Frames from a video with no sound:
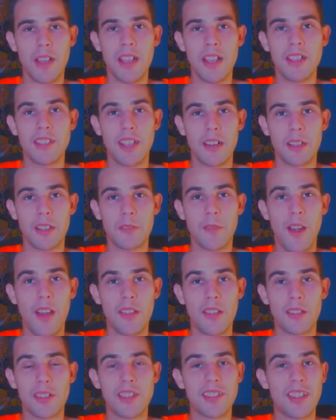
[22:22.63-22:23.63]
Cera's
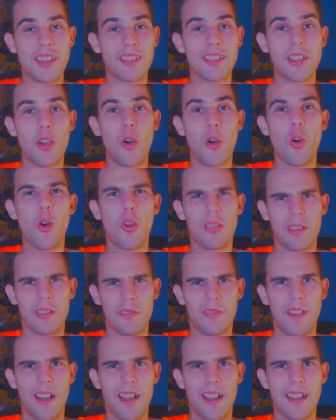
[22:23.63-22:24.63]
father is suddenly
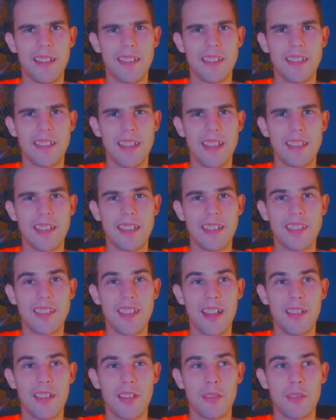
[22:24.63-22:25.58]
horrified to see that Cera